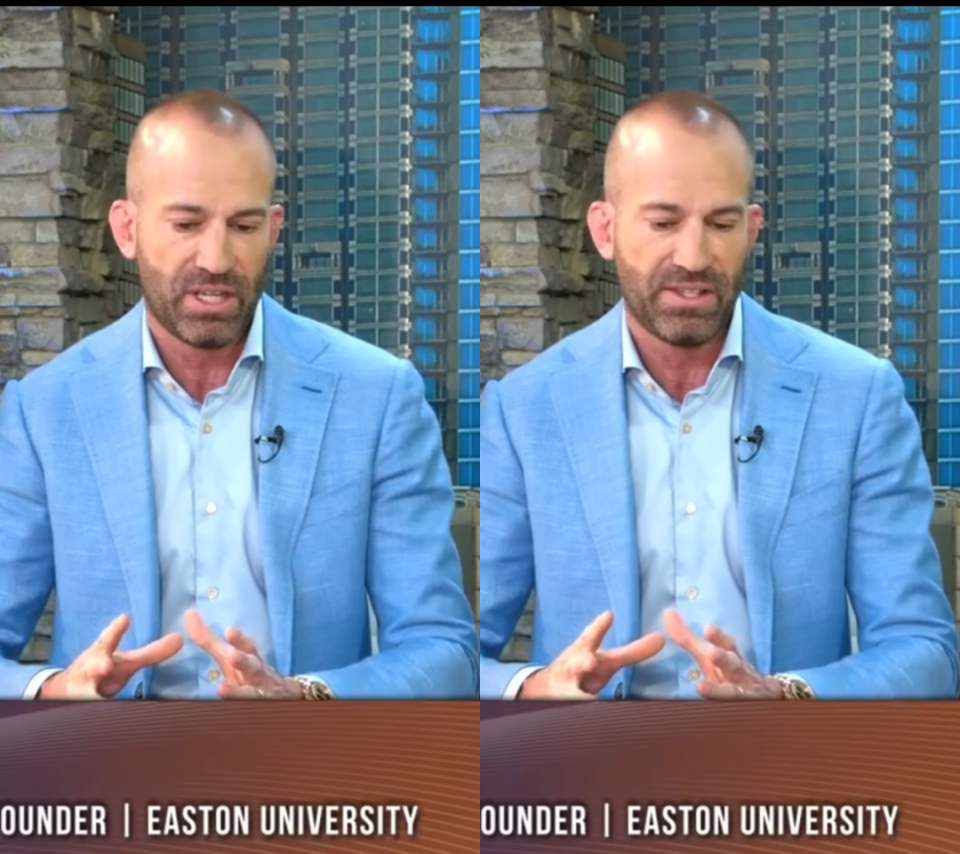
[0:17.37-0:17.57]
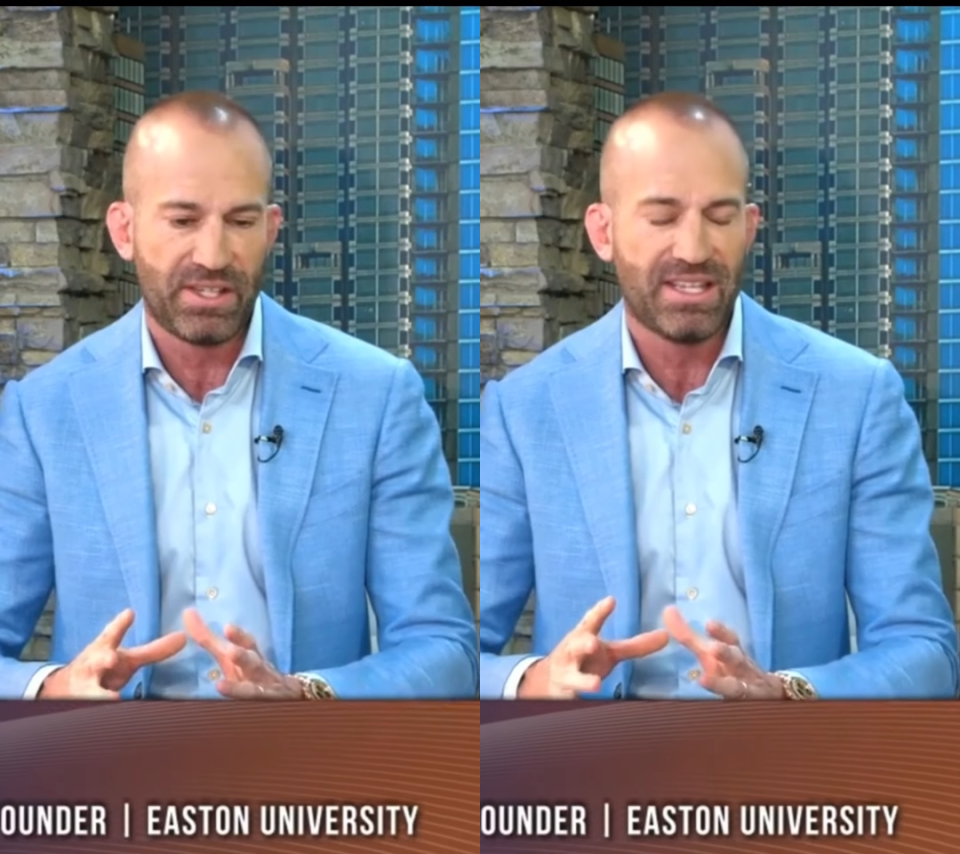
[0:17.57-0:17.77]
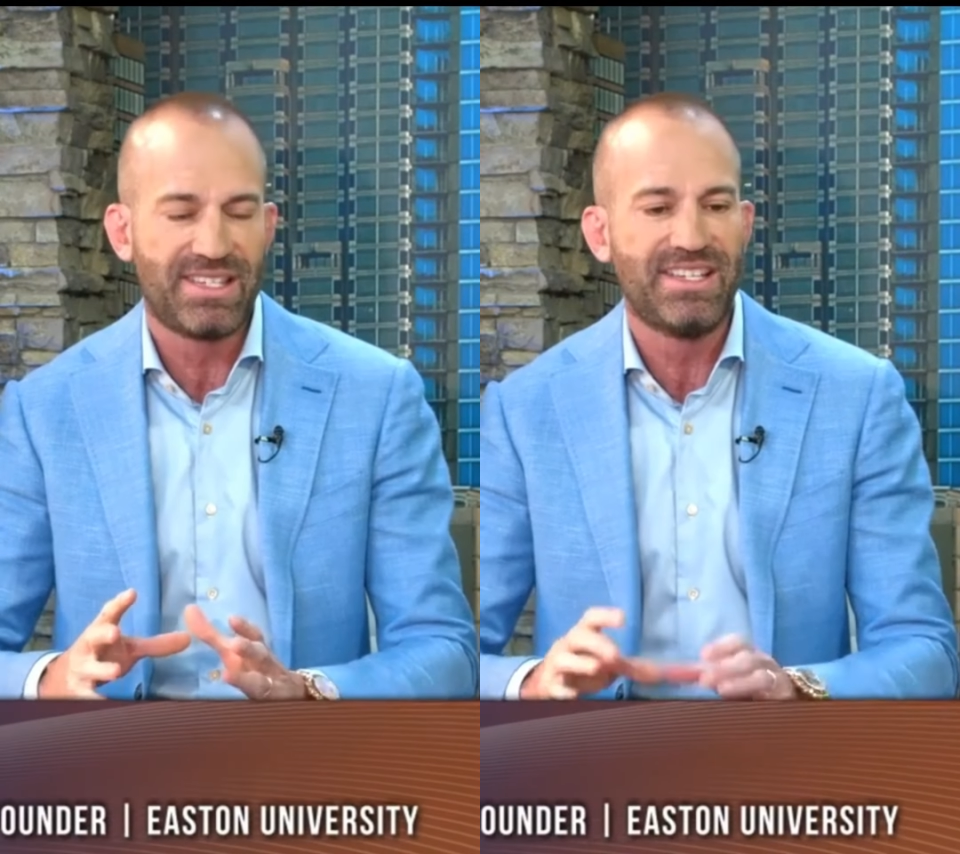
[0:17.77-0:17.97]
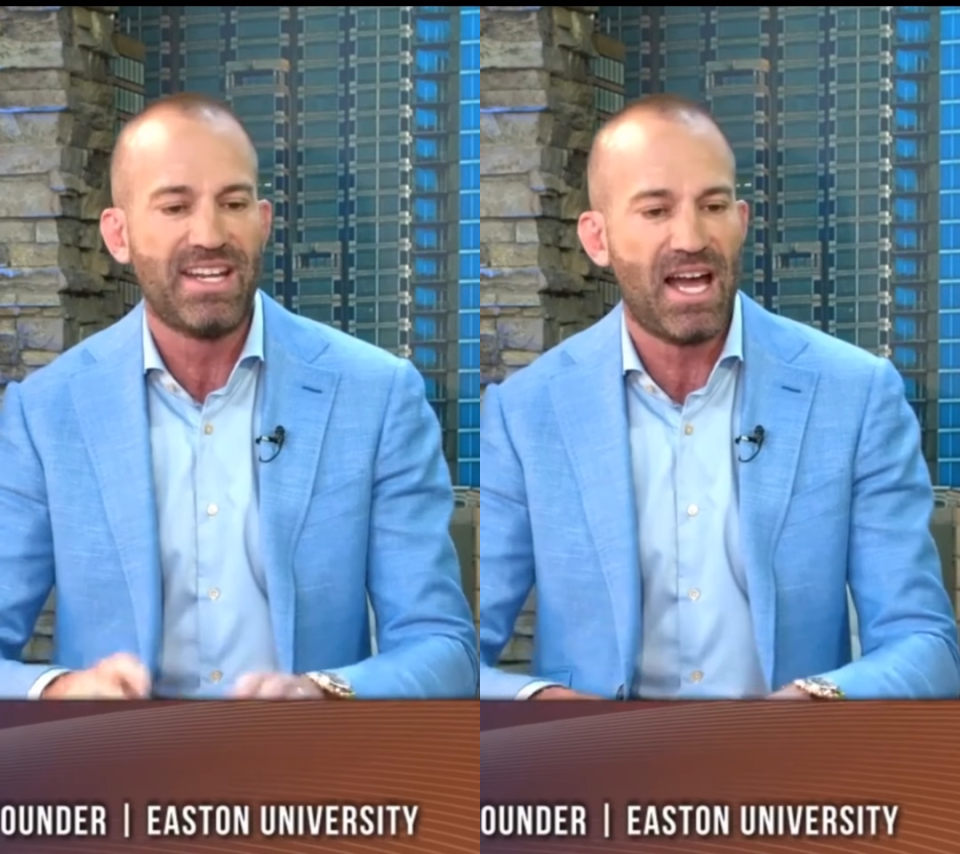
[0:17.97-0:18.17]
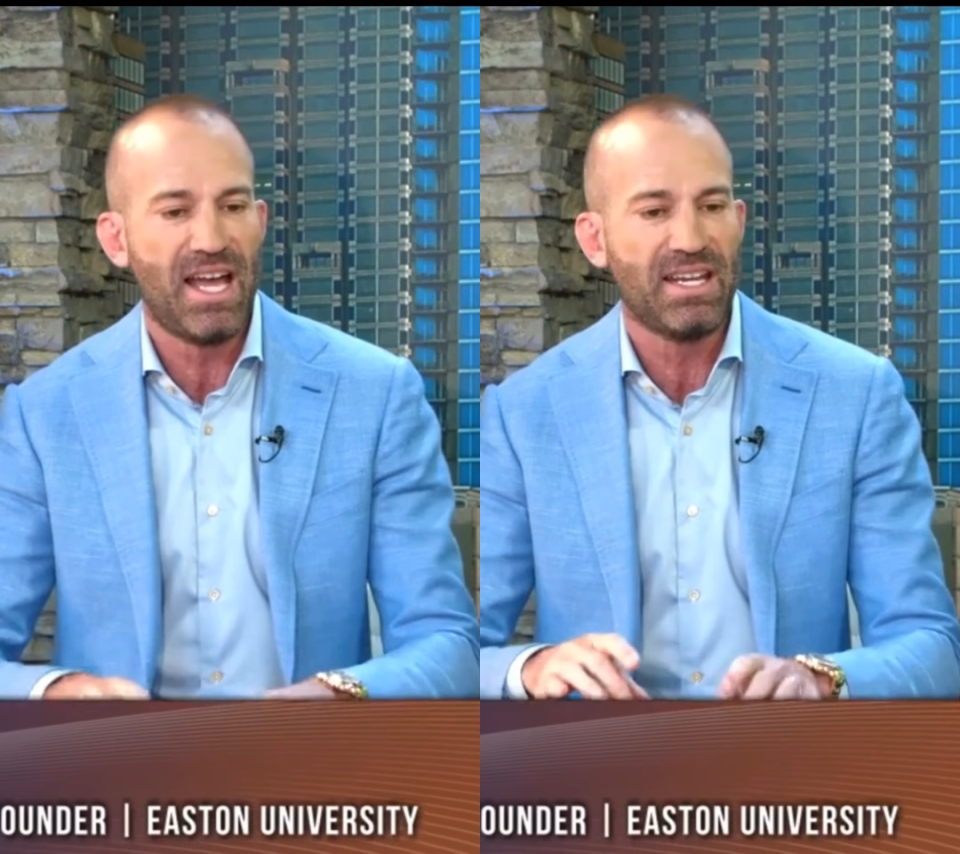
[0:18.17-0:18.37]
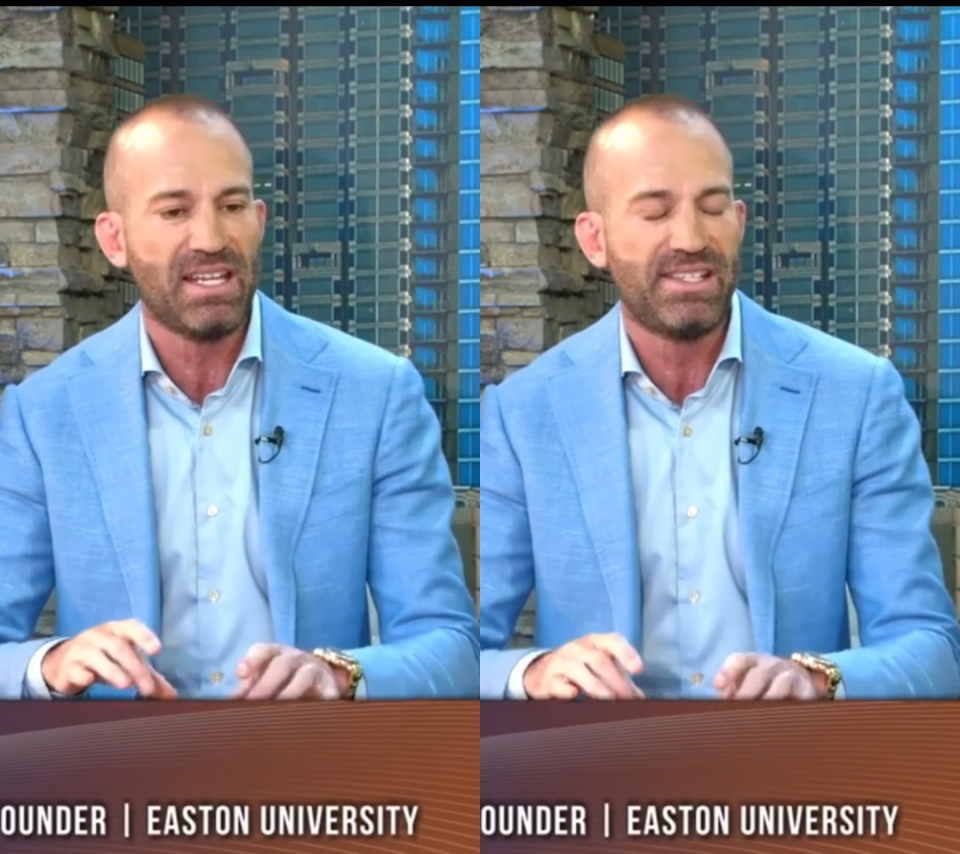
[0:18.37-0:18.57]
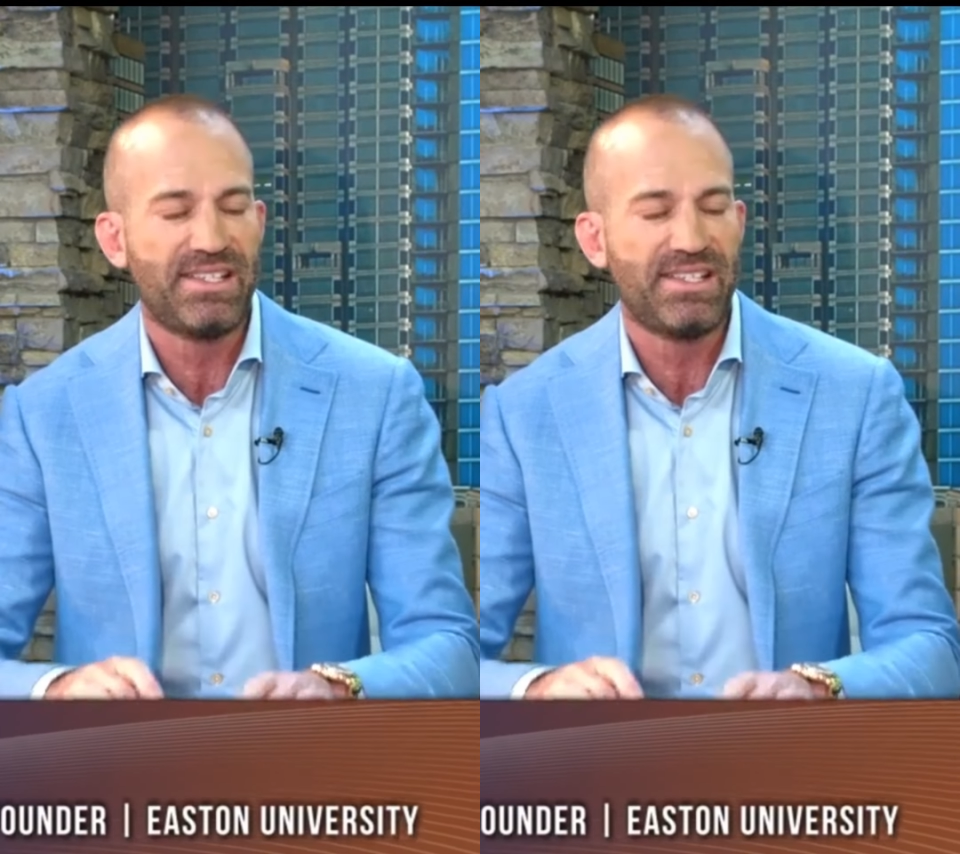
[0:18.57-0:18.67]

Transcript: is it's not as